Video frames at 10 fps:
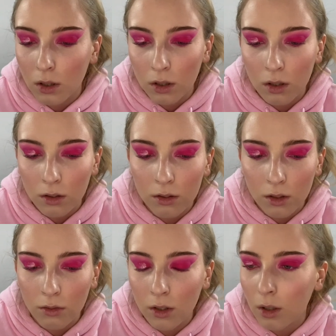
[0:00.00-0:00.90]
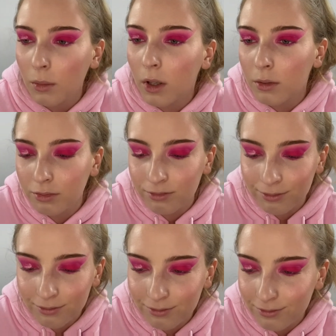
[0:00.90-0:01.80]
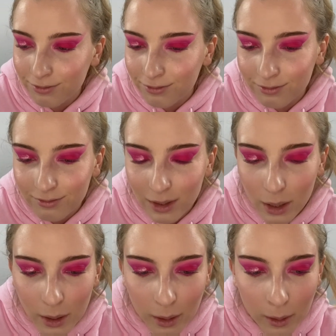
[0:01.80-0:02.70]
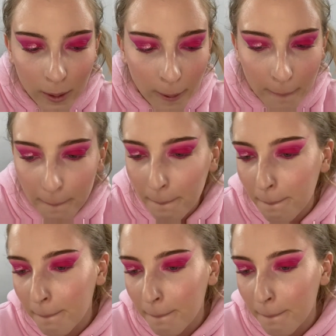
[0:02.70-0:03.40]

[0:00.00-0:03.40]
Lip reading: Next, I'm just using my pinky to apply the shade 2. It's a